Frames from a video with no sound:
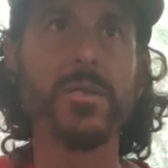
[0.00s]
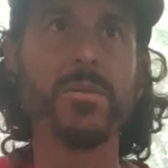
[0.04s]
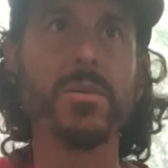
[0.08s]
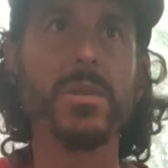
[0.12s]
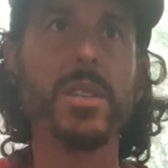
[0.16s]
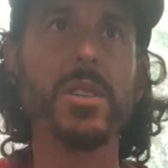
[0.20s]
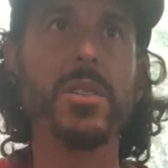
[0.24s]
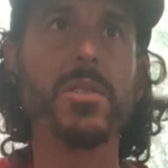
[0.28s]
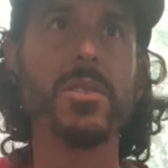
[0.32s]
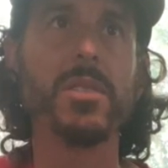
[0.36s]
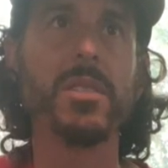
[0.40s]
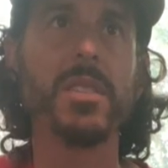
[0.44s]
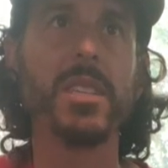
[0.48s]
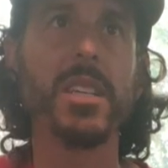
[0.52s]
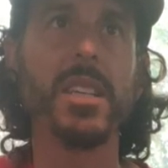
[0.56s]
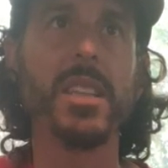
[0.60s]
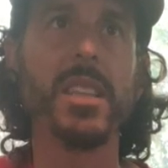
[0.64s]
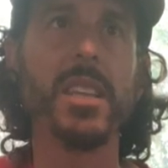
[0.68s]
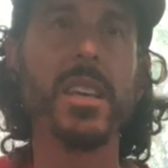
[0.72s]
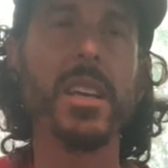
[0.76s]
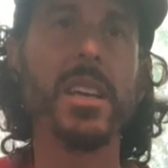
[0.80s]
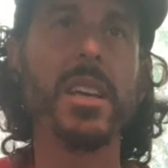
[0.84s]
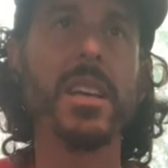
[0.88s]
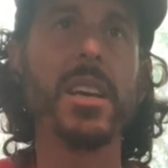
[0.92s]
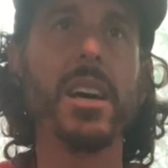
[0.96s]
when you see
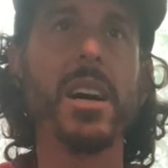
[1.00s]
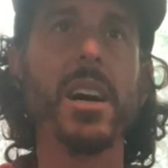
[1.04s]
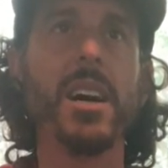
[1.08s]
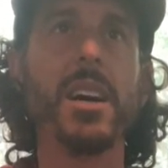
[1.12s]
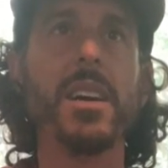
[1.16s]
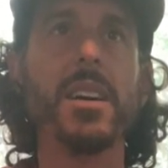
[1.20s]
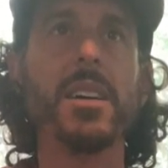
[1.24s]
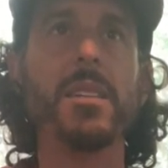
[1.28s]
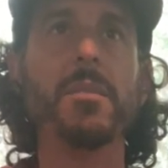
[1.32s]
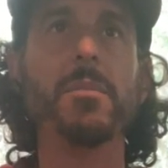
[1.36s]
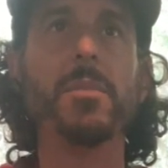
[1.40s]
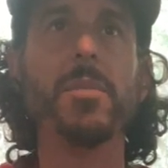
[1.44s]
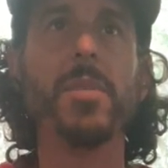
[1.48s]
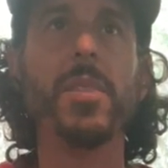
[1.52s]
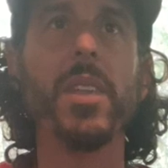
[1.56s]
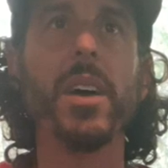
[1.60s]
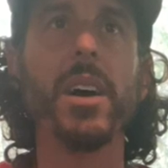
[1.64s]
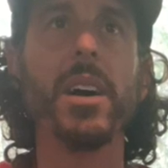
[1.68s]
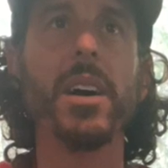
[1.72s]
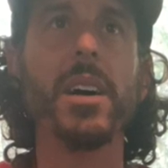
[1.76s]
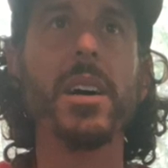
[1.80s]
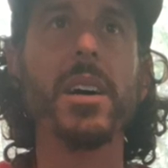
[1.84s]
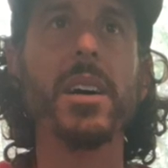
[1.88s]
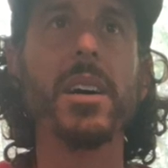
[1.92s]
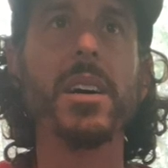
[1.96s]
the
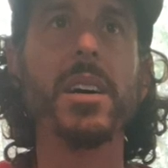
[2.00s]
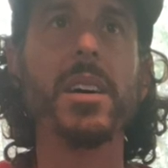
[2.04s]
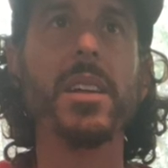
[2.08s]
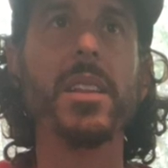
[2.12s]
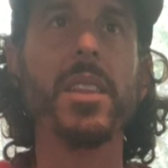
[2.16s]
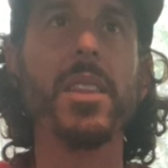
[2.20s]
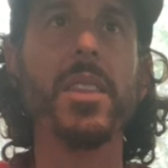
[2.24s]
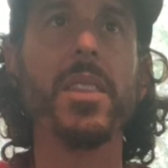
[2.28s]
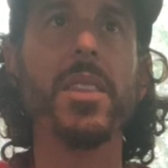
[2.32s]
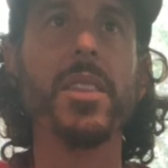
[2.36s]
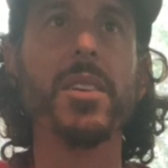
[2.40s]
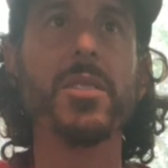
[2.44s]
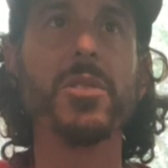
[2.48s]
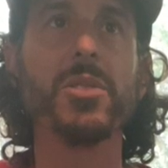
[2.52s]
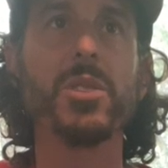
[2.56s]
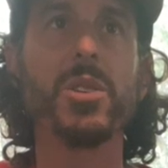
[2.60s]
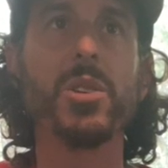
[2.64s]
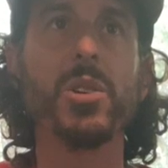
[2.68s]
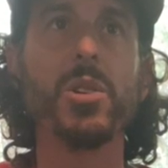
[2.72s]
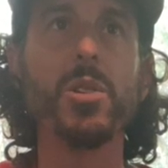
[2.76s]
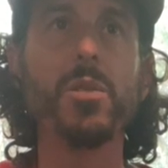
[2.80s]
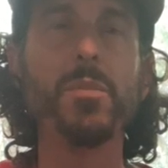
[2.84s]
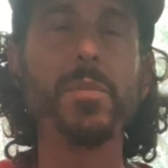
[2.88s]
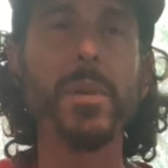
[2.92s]
scoop